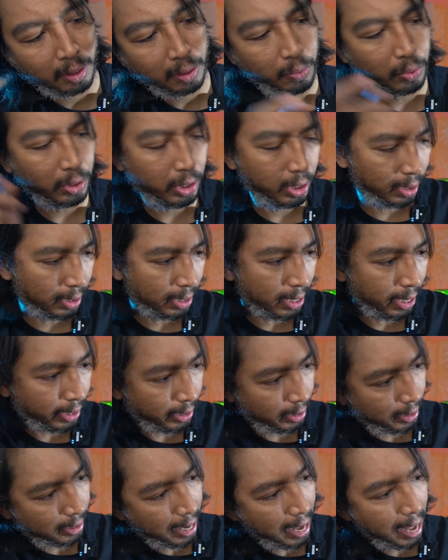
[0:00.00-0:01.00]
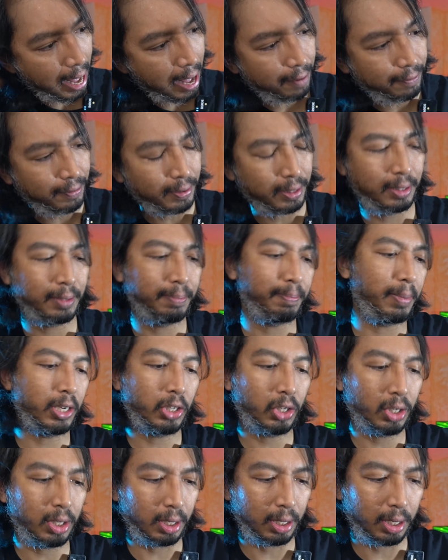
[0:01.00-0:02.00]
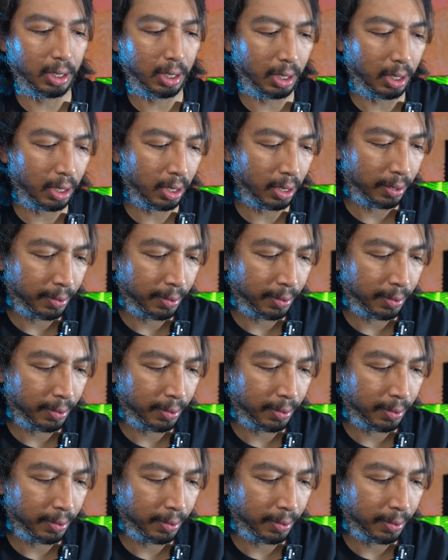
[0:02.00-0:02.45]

which is nice to have, especially